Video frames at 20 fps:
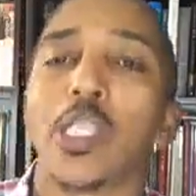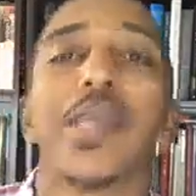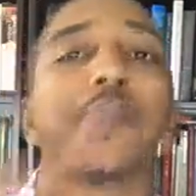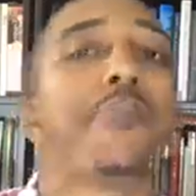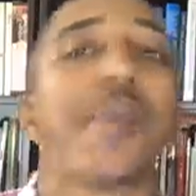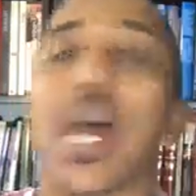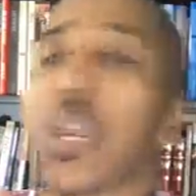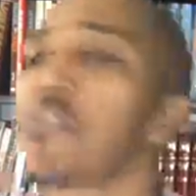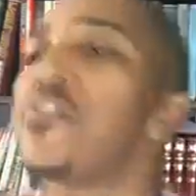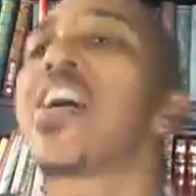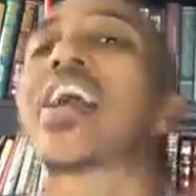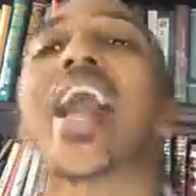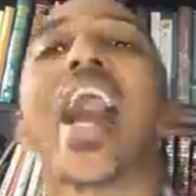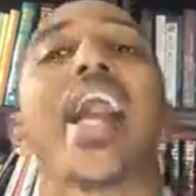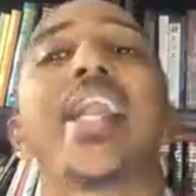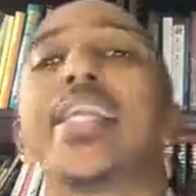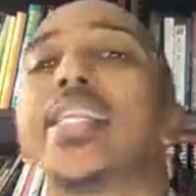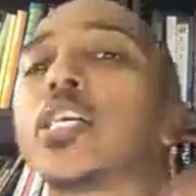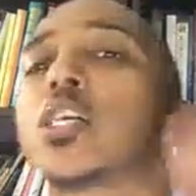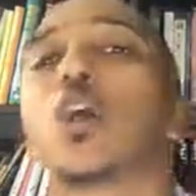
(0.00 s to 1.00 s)
Matter of fact, I
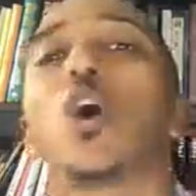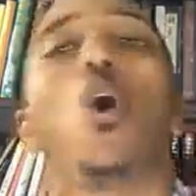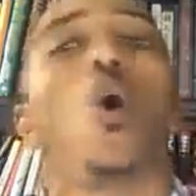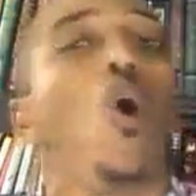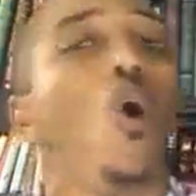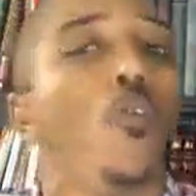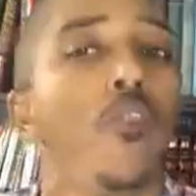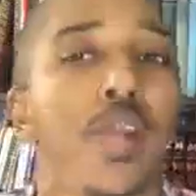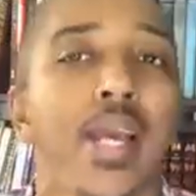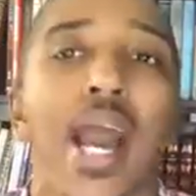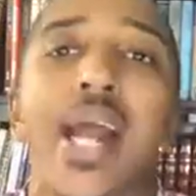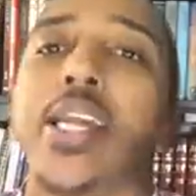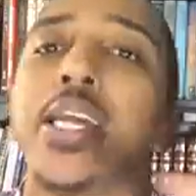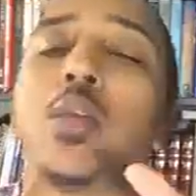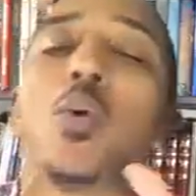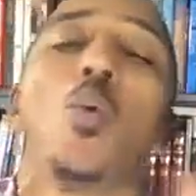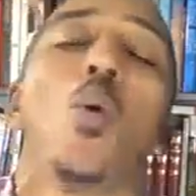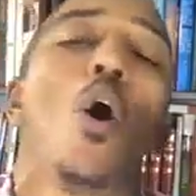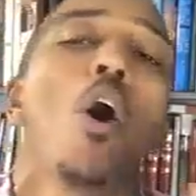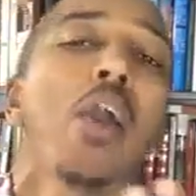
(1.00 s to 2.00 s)
need to go over there. I need to
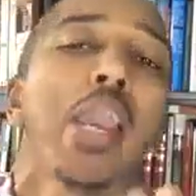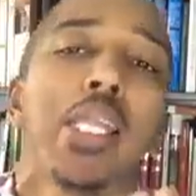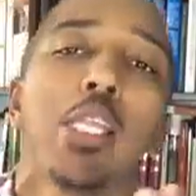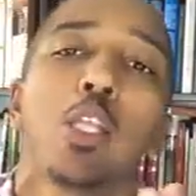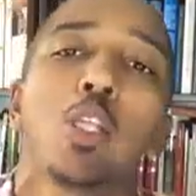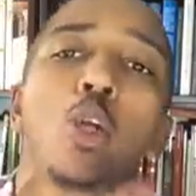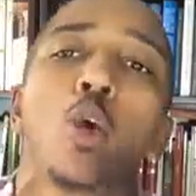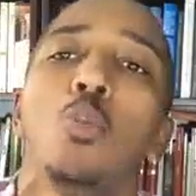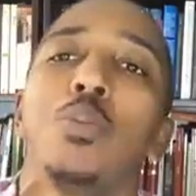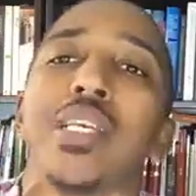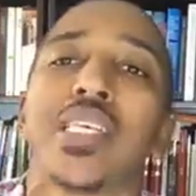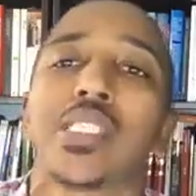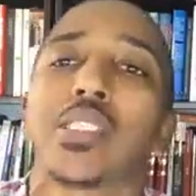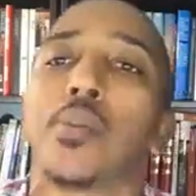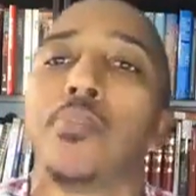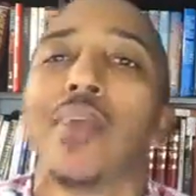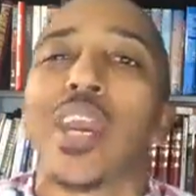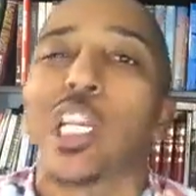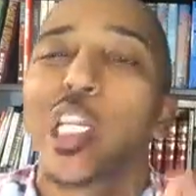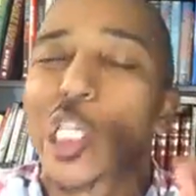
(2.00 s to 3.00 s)
walk in the tomb just to
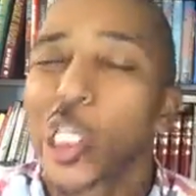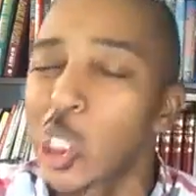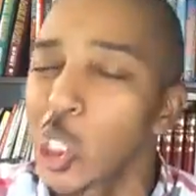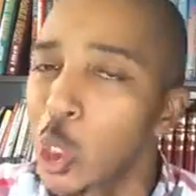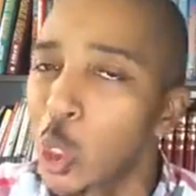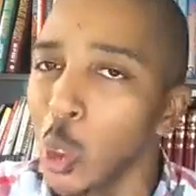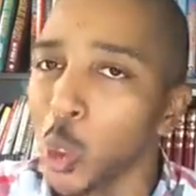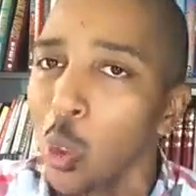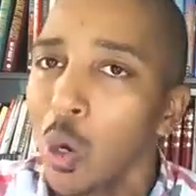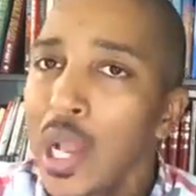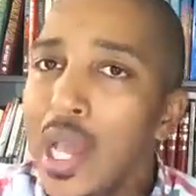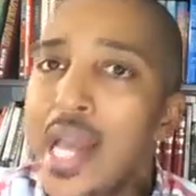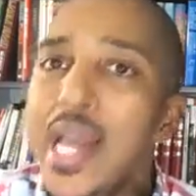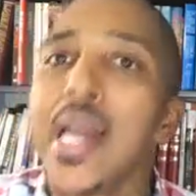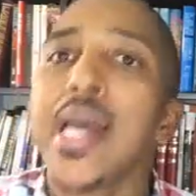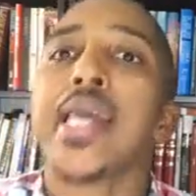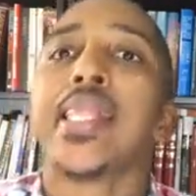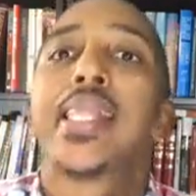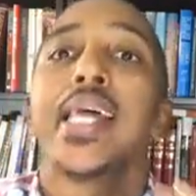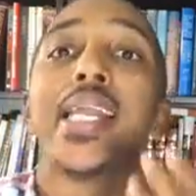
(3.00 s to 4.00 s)
make sure
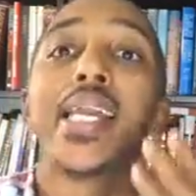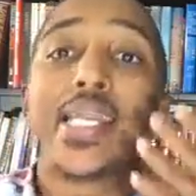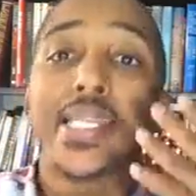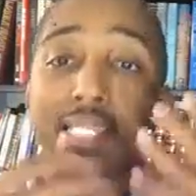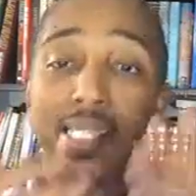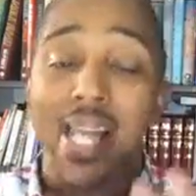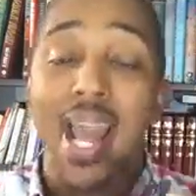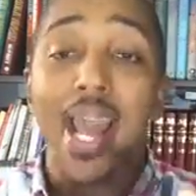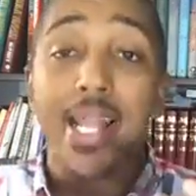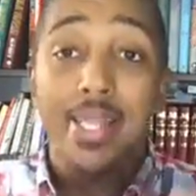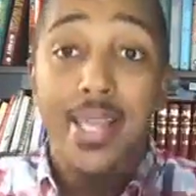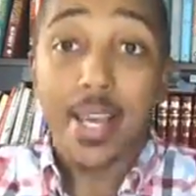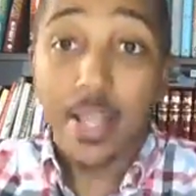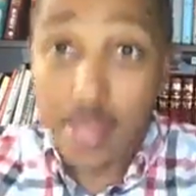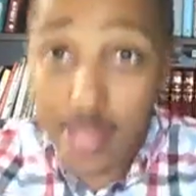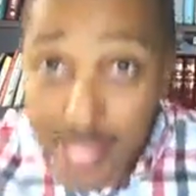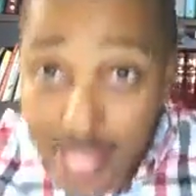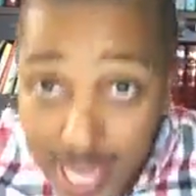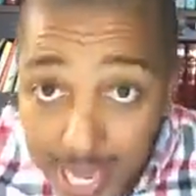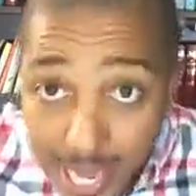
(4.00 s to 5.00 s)
that he's not there.
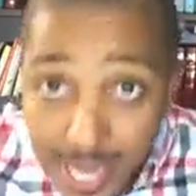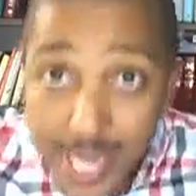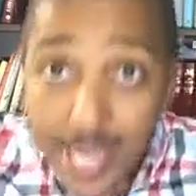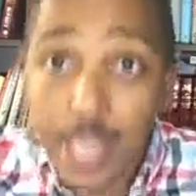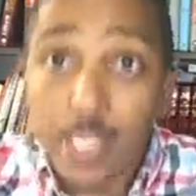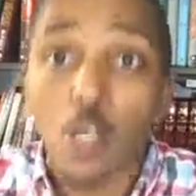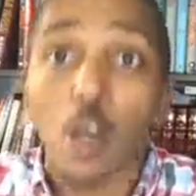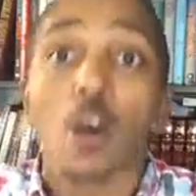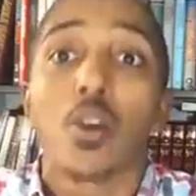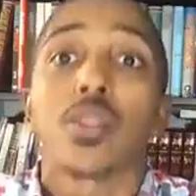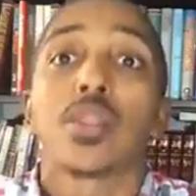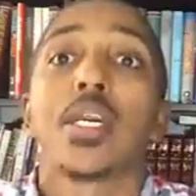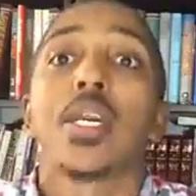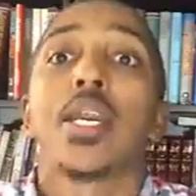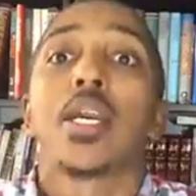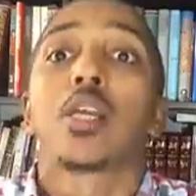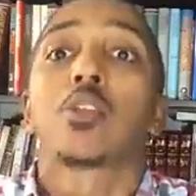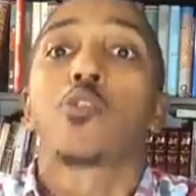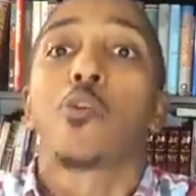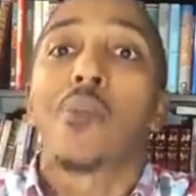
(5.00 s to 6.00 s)
These are
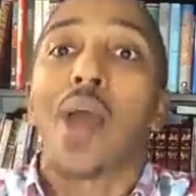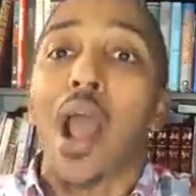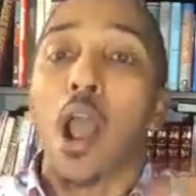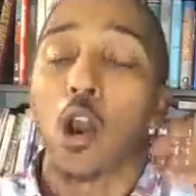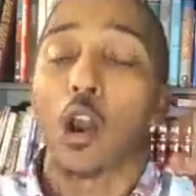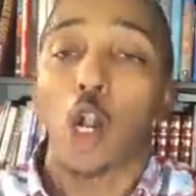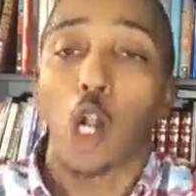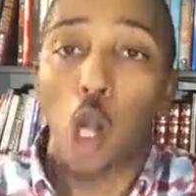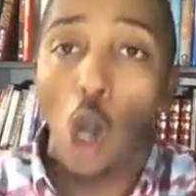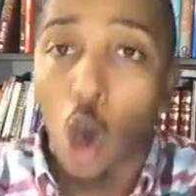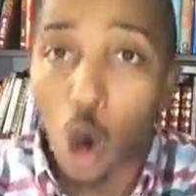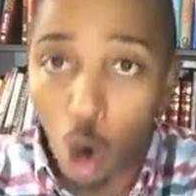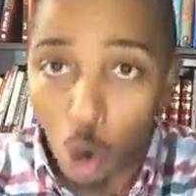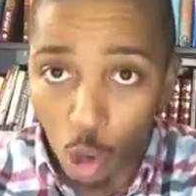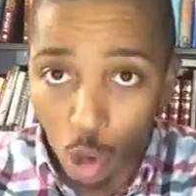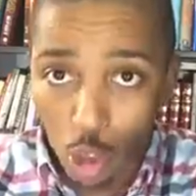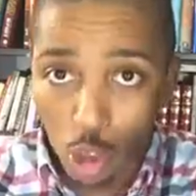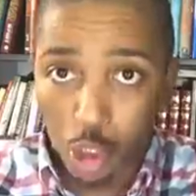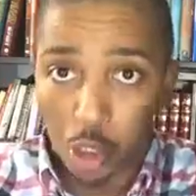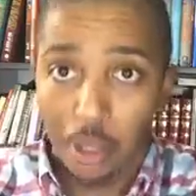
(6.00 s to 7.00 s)
things from our
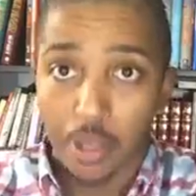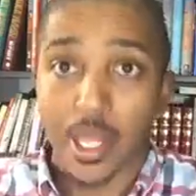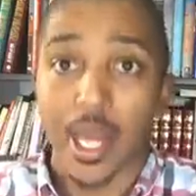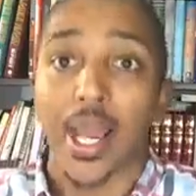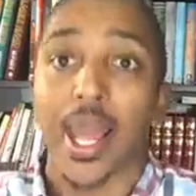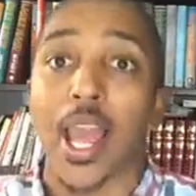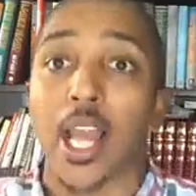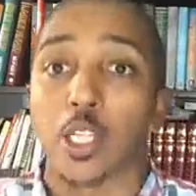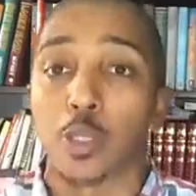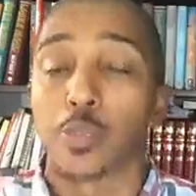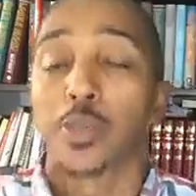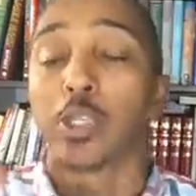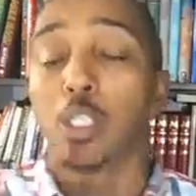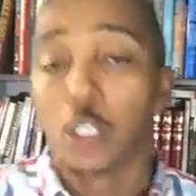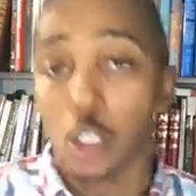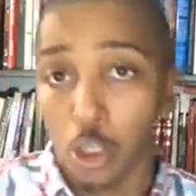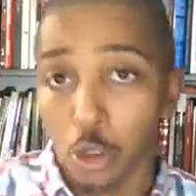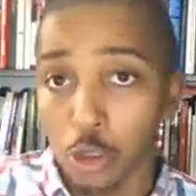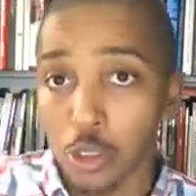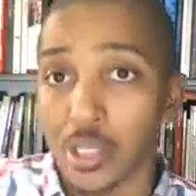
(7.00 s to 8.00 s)
culture that has
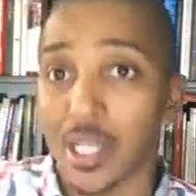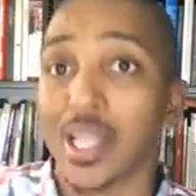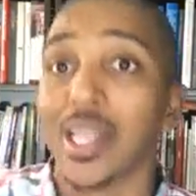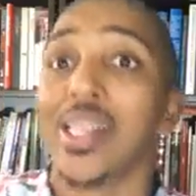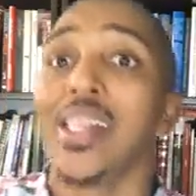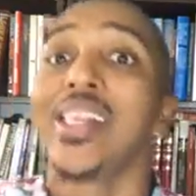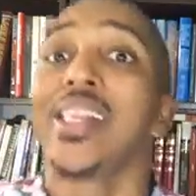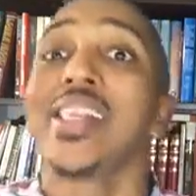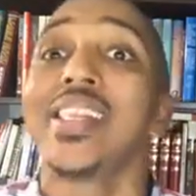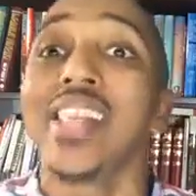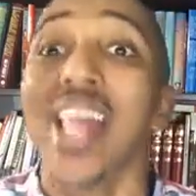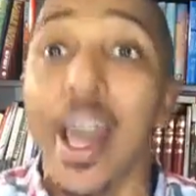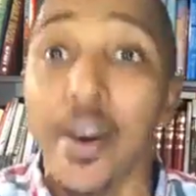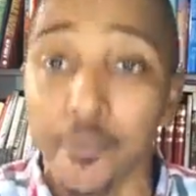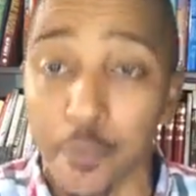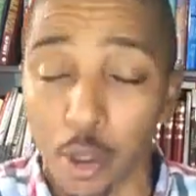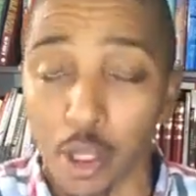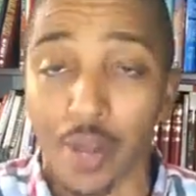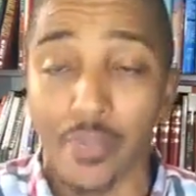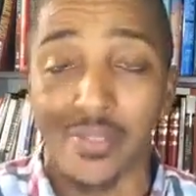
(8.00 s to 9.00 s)
produced the
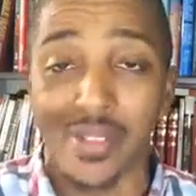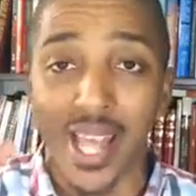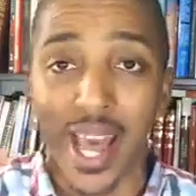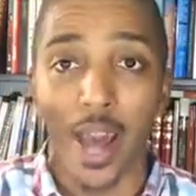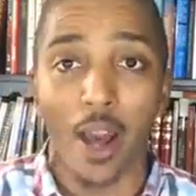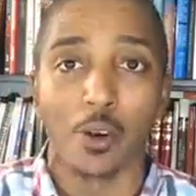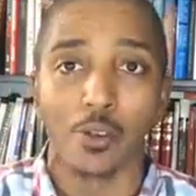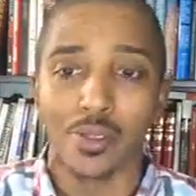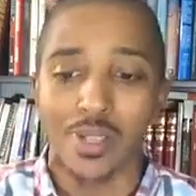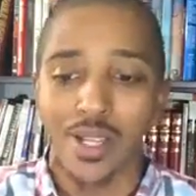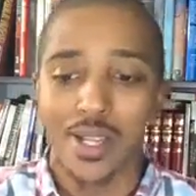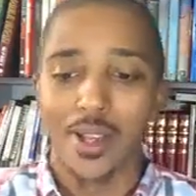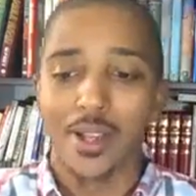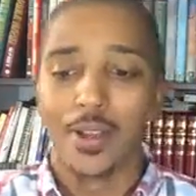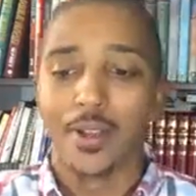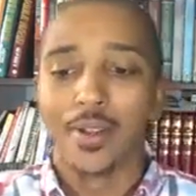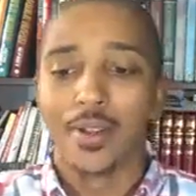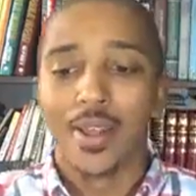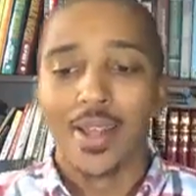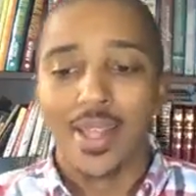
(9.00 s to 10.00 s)
level of doubt
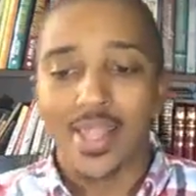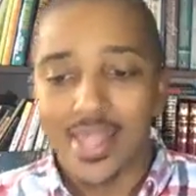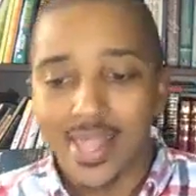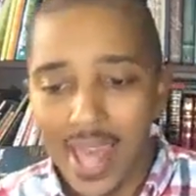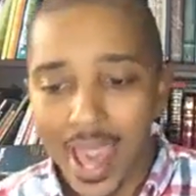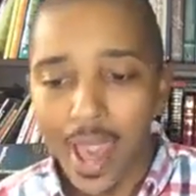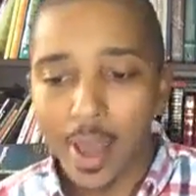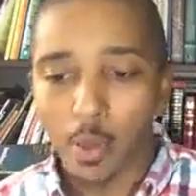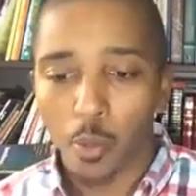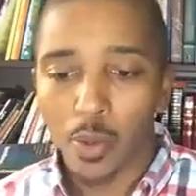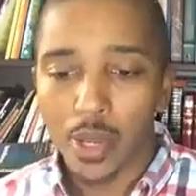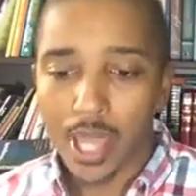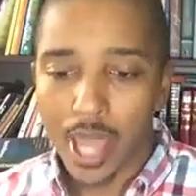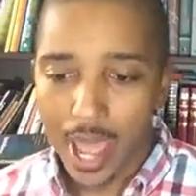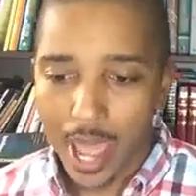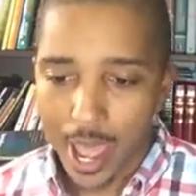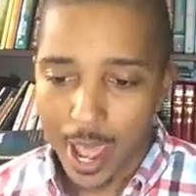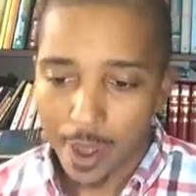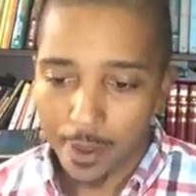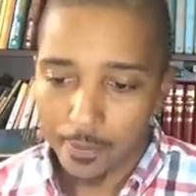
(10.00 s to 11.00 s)
that we
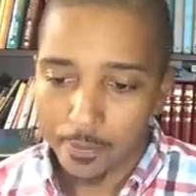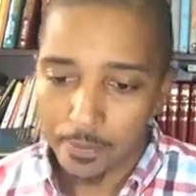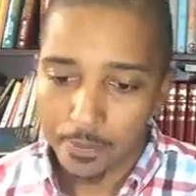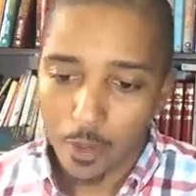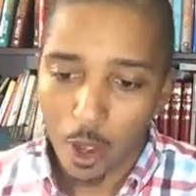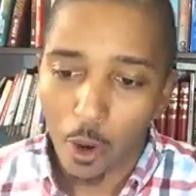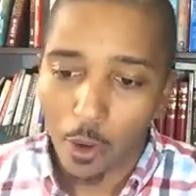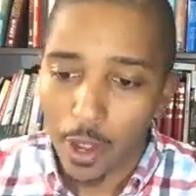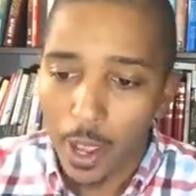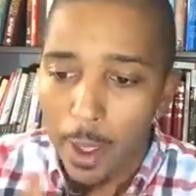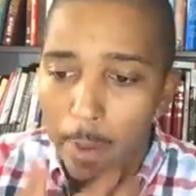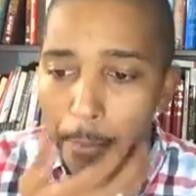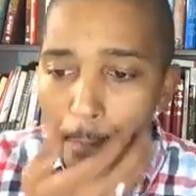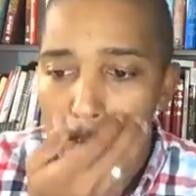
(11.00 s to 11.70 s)
have. Okay.